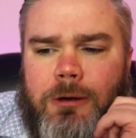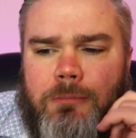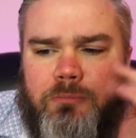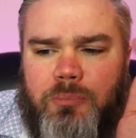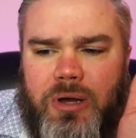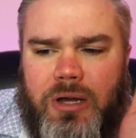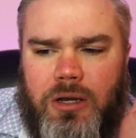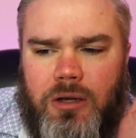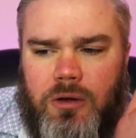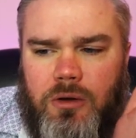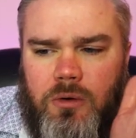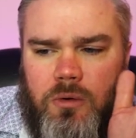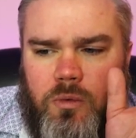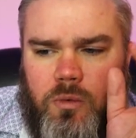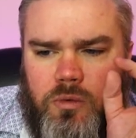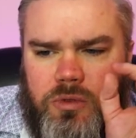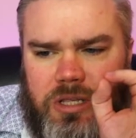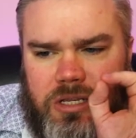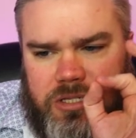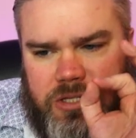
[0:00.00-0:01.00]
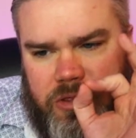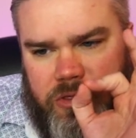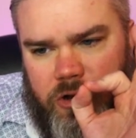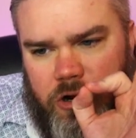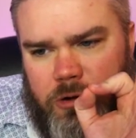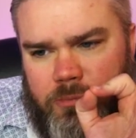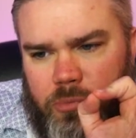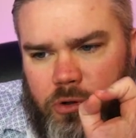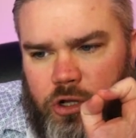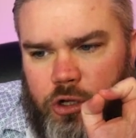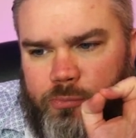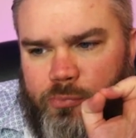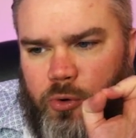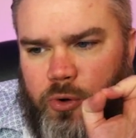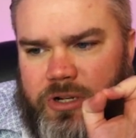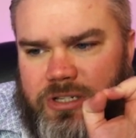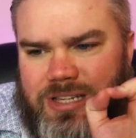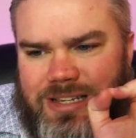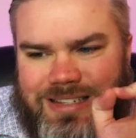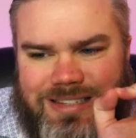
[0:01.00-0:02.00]
But this third bullet
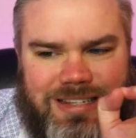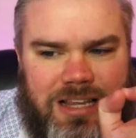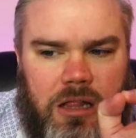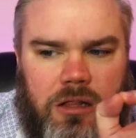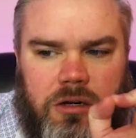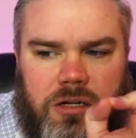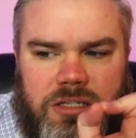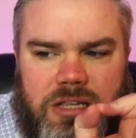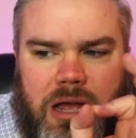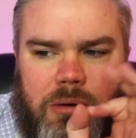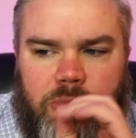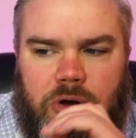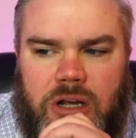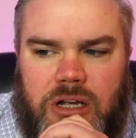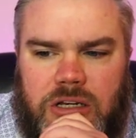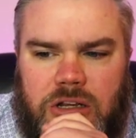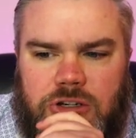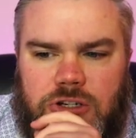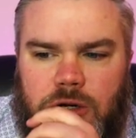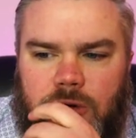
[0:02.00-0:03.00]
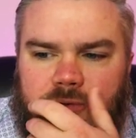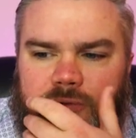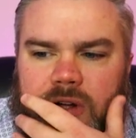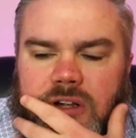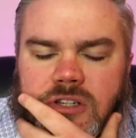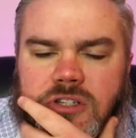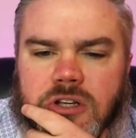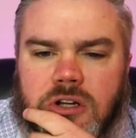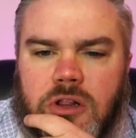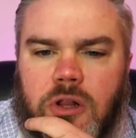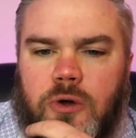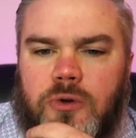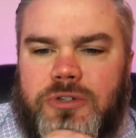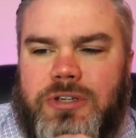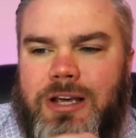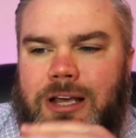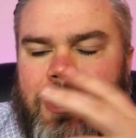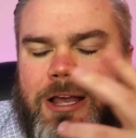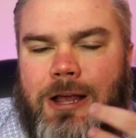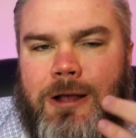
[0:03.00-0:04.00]
point says seller does not bring additional funds to
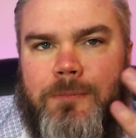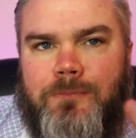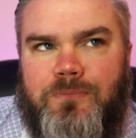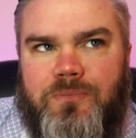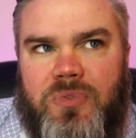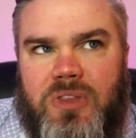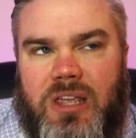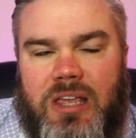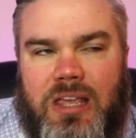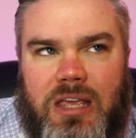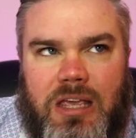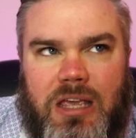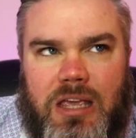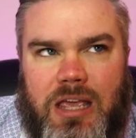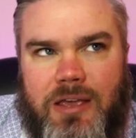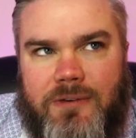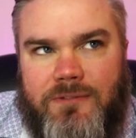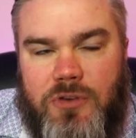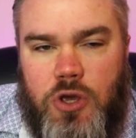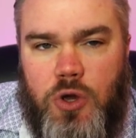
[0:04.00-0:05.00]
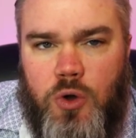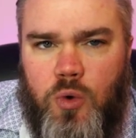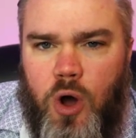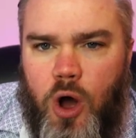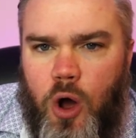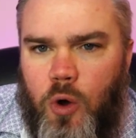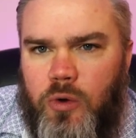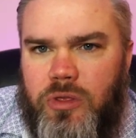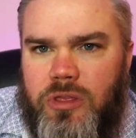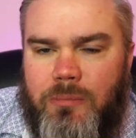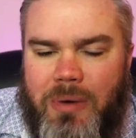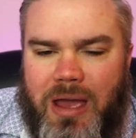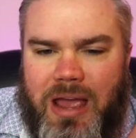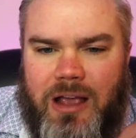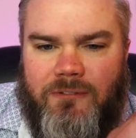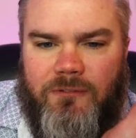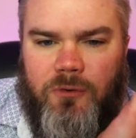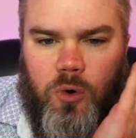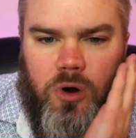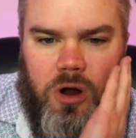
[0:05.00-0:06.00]
closing. If you owe the
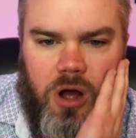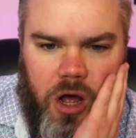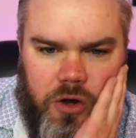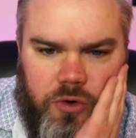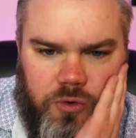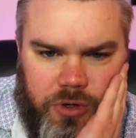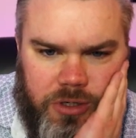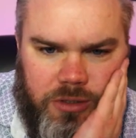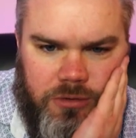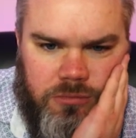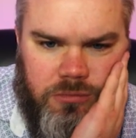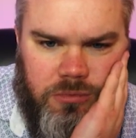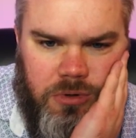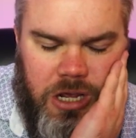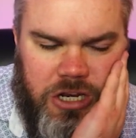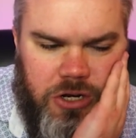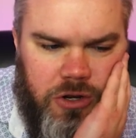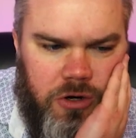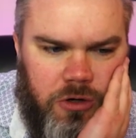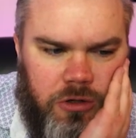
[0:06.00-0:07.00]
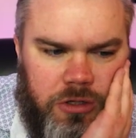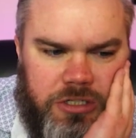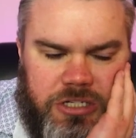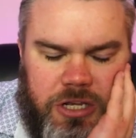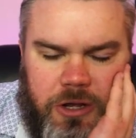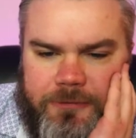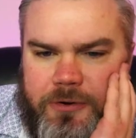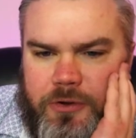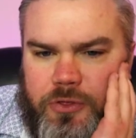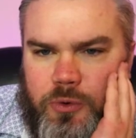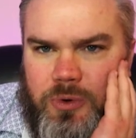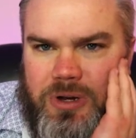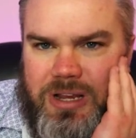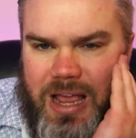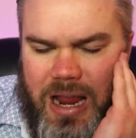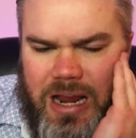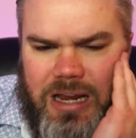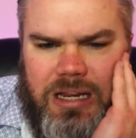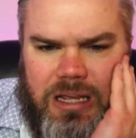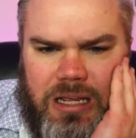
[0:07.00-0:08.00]
bank $400,000 and you can only sell for
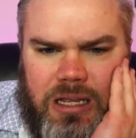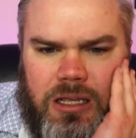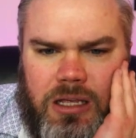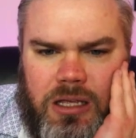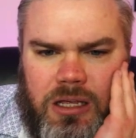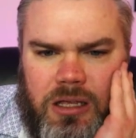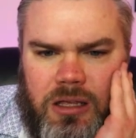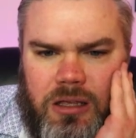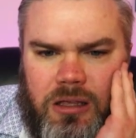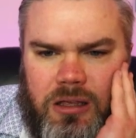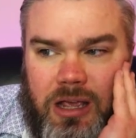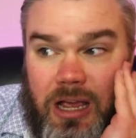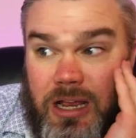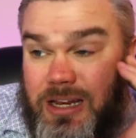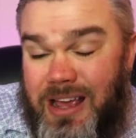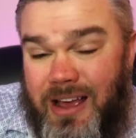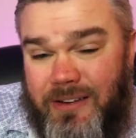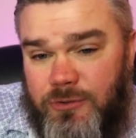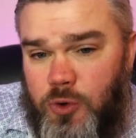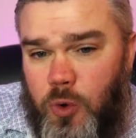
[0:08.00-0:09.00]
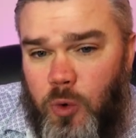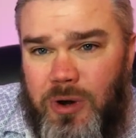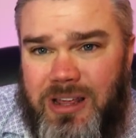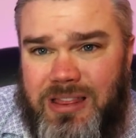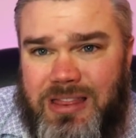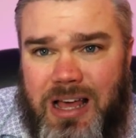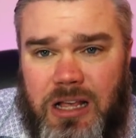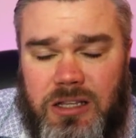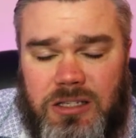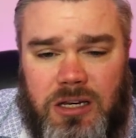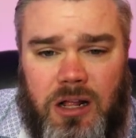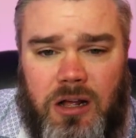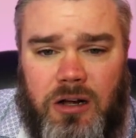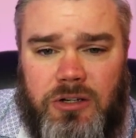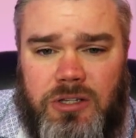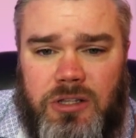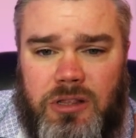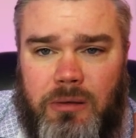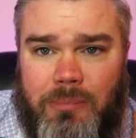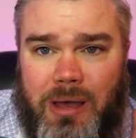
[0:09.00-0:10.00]
$380,000 and you have
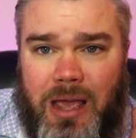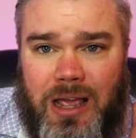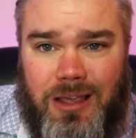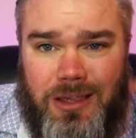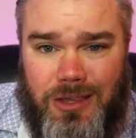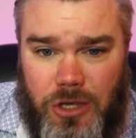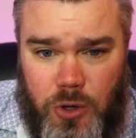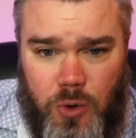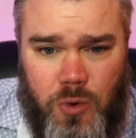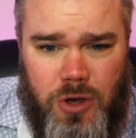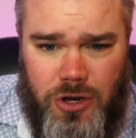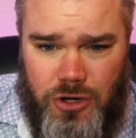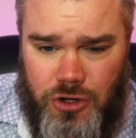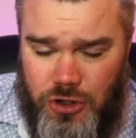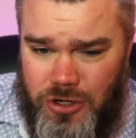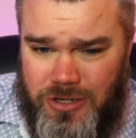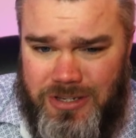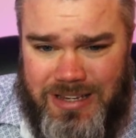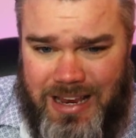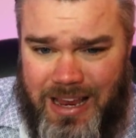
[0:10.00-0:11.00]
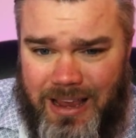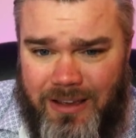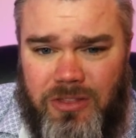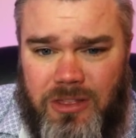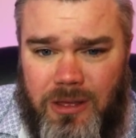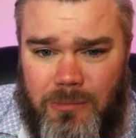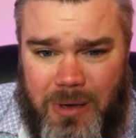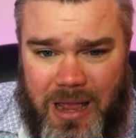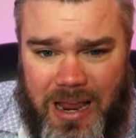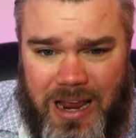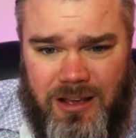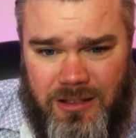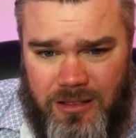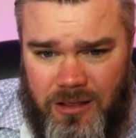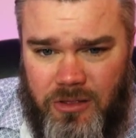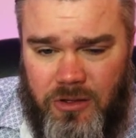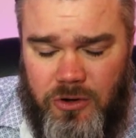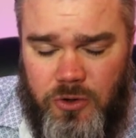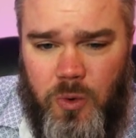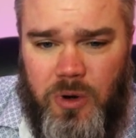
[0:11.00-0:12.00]
$20,000 in the bank, you can just give the bank the
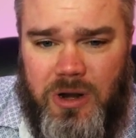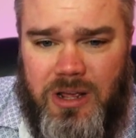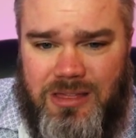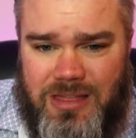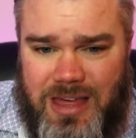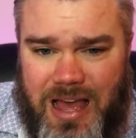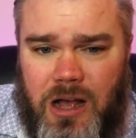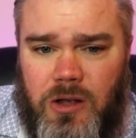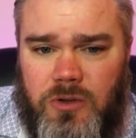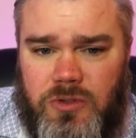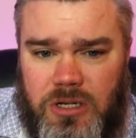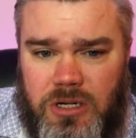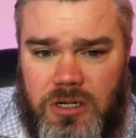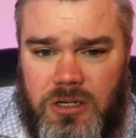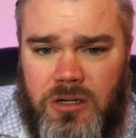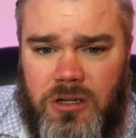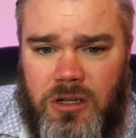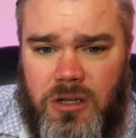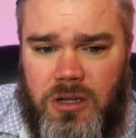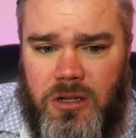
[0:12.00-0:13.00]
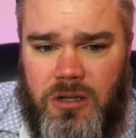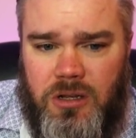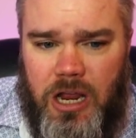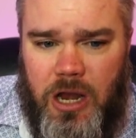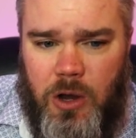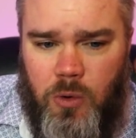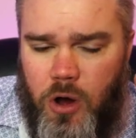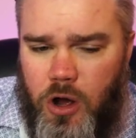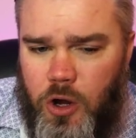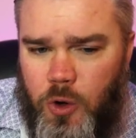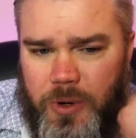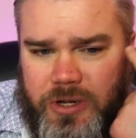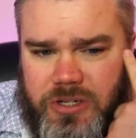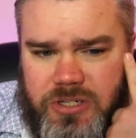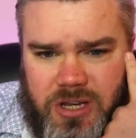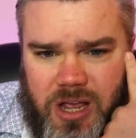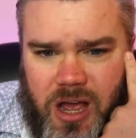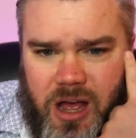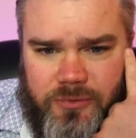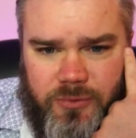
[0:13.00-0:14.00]
other $20,000 and walk away
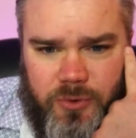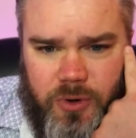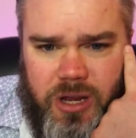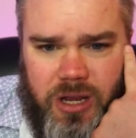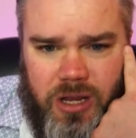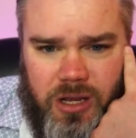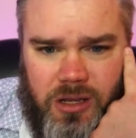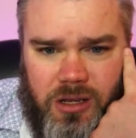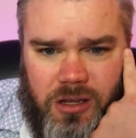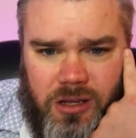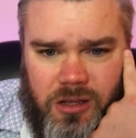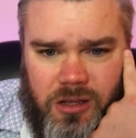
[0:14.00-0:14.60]
scot-free.